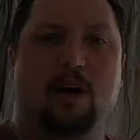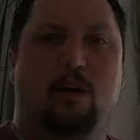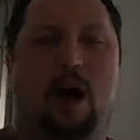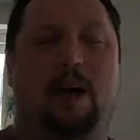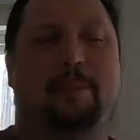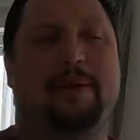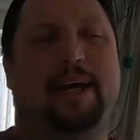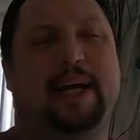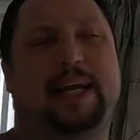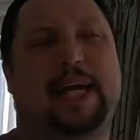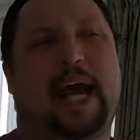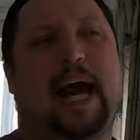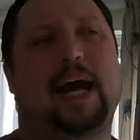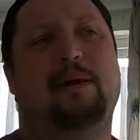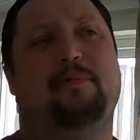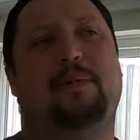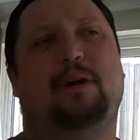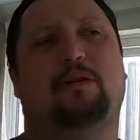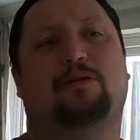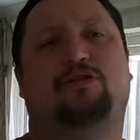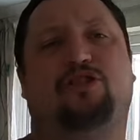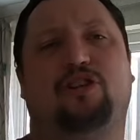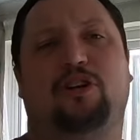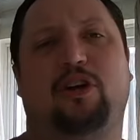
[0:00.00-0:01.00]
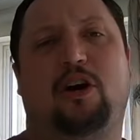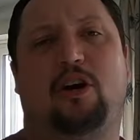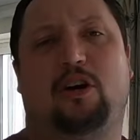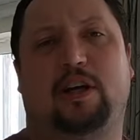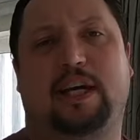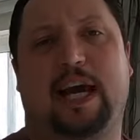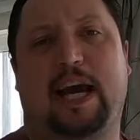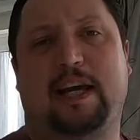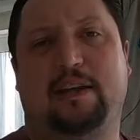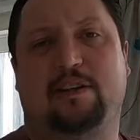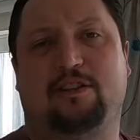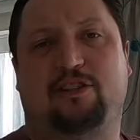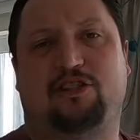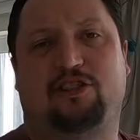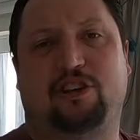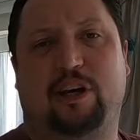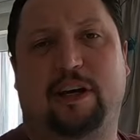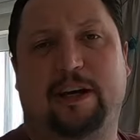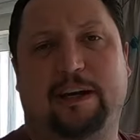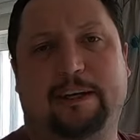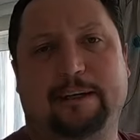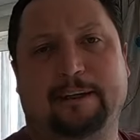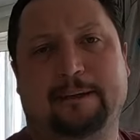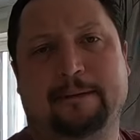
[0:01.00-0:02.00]
I mean, Kate Middleton got
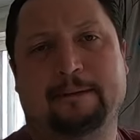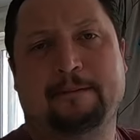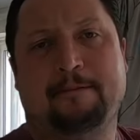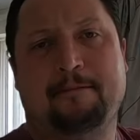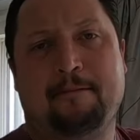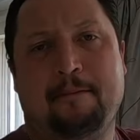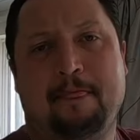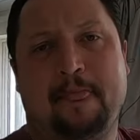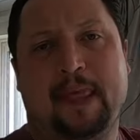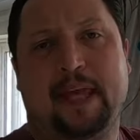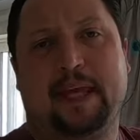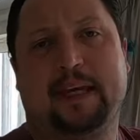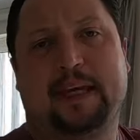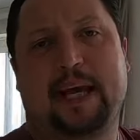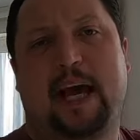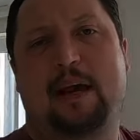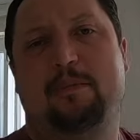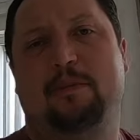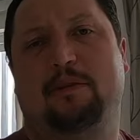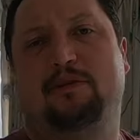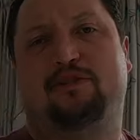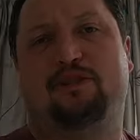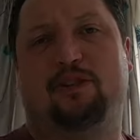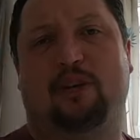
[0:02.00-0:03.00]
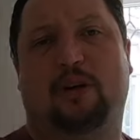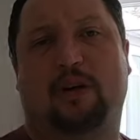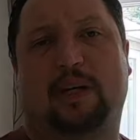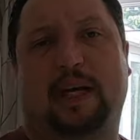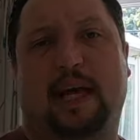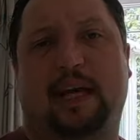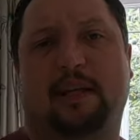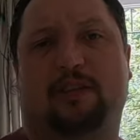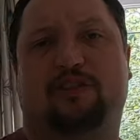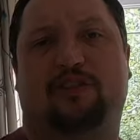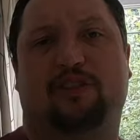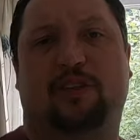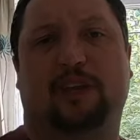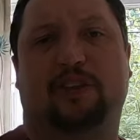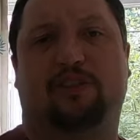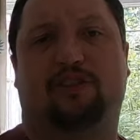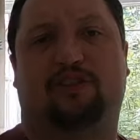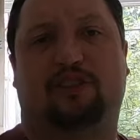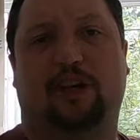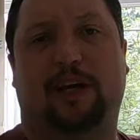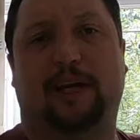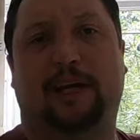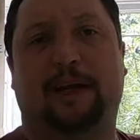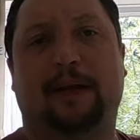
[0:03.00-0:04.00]
cancer. Kate Middleton got cancer, didn't
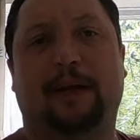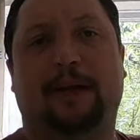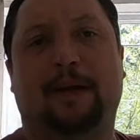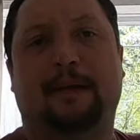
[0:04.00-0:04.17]
she?